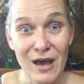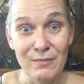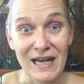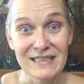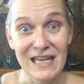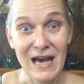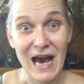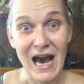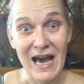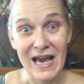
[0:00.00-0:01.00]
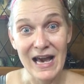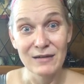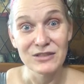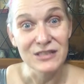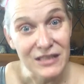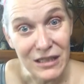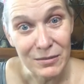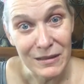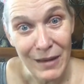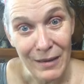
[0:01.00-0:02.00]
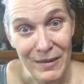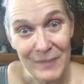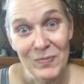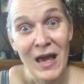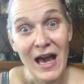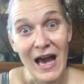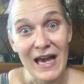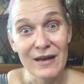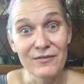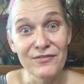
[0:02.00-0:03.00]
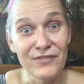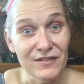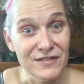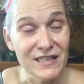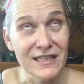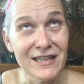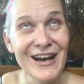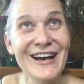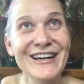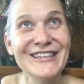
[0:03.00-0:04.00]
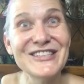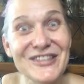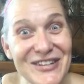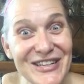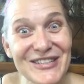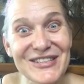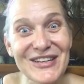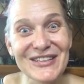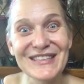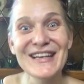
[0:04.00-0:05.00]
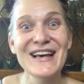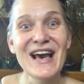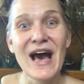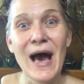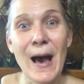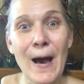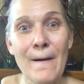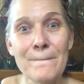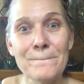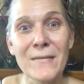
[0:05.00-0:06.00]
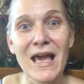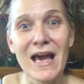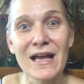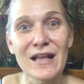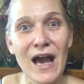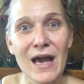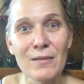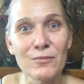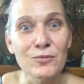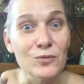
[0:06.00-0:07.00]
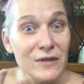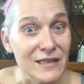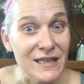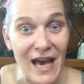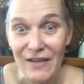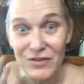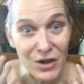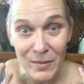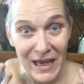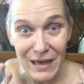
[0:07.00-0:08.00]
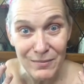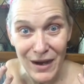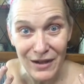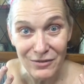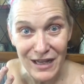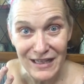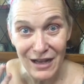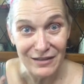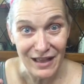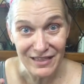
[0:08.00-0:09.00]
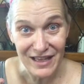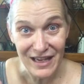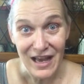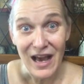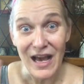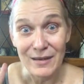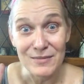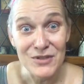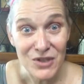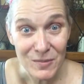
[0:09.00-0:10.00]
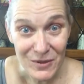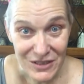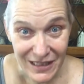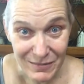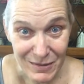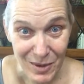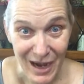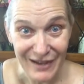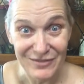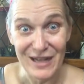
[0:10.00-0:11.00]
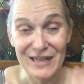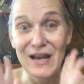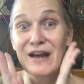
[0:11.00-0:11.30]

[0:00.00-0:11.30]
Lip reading: But I am, just a little bit about me, I am 52 years old, and I have no makeup on right now, nothing. I am super sleep deprived right now.